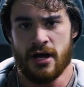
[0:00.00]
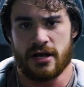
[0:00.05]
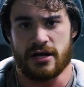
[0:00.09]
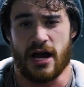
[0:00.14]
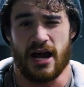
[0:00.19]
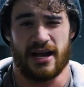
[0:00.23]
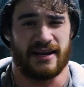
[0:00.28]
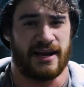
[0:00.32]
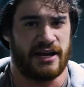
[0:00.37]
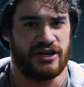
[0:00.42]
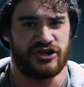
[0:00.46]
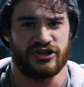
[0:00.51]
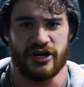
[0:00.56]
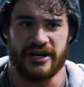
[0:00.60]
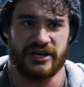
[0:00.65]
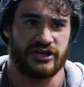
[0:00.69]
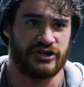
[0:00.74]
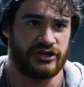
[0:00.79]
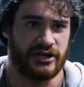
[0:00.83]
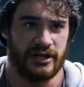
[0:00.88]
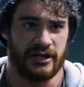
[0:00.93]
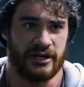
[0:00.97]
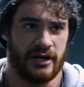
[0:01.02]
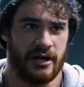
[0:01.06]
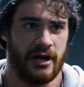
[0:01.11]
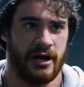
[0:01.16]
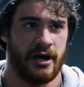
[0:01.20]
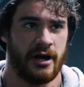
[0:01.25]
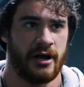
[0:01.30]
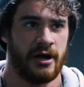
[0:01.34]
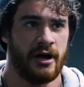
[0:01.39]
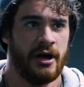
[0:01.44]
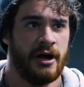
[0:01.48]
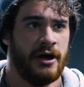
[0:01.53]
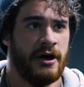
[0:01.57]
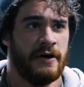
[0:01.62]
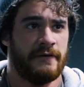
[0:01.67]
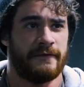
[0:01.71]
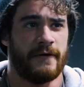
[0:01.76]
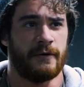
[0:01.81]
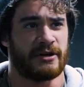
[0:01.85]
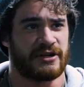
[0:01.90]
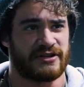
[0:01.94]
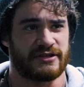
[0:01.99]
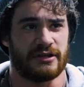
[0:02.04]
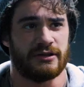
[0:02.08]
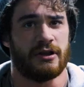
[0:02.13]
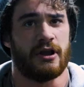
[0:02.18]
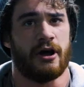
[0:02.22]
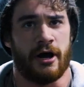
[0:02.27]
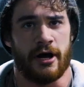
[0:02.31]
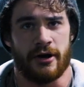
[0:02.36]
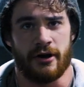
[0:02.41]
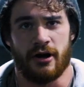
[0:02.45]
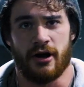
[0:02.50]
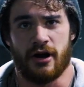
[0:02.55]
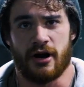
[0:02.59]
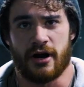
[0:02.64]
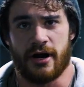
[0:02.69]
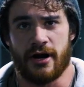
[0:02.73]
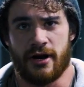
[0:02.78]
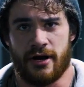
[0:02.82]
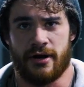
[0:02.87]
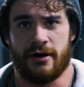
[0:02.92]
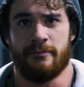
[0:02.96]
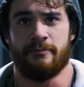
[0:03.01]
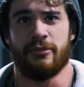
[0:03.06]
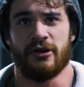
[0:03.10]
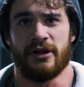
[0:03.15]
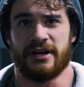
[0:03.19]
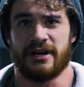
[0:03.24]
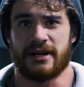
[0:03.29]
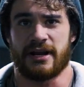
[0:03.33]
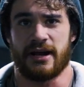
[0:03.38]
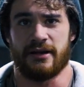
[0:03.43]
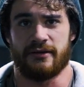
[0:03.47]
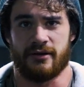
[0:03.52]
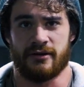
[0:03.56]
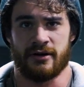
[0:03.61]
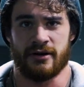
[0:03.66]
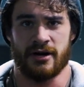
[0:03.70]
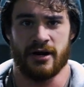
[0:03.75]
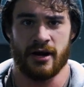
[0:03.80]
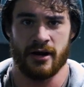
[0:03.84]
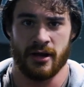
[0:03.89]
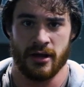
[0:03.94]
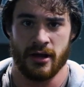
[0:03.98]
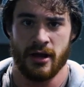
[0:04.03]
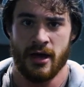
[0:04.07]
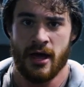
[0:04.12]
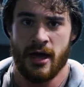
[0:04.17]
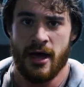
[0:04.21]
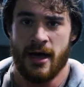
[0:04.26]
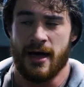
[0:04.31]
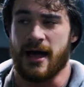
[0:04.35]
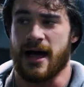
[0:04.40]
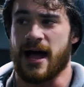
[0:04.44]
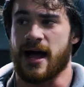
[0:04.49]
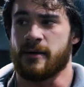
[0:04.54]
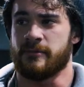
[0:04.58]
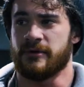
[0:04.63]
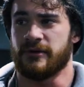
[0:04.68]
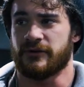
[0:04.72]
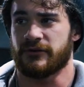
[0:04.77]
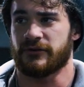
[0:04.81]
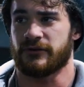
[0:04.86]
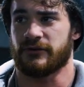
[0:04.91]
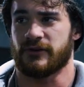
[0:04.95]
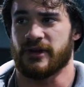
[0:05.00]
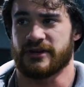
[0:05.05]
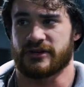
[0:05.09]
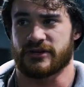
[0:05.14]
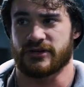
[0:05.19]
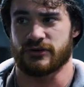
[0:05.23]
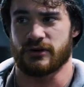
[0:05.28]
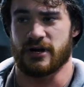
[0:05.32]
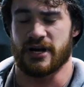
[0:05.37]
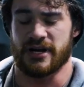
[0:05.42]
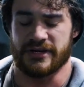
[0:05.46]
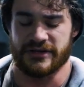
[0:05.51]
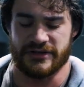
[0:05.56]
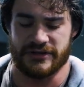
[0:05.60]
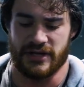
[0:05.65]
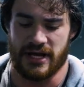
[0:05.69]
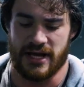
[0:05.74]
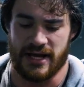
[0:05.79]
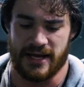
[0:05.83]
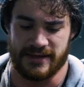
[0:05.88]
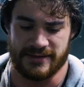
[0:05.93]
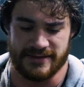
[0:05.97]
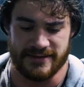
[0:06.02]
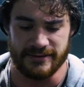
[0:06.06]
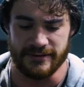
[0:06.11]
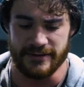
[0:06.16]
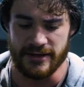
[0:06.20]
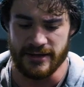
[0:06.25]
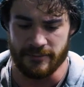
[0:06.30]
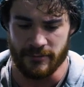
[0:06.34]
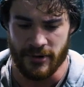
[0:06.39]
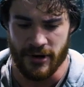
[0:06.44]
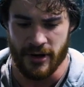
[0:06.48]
got digestion, focused a lot on pulling together habits like stress and sleep,